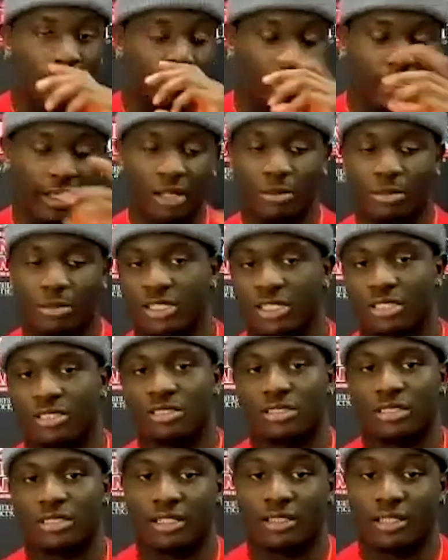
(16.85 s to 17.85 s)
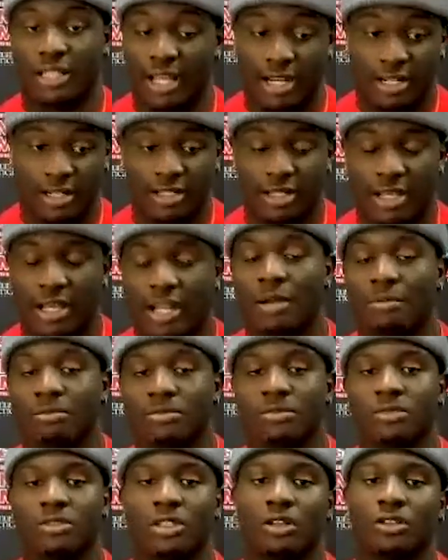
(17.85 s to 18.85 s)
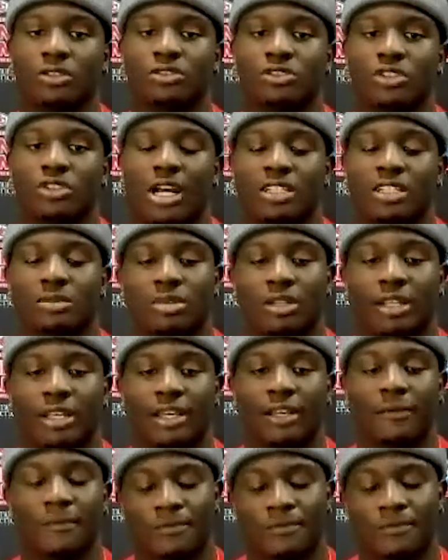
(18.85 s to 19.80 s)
play the positions that I'm, you know, trying to play.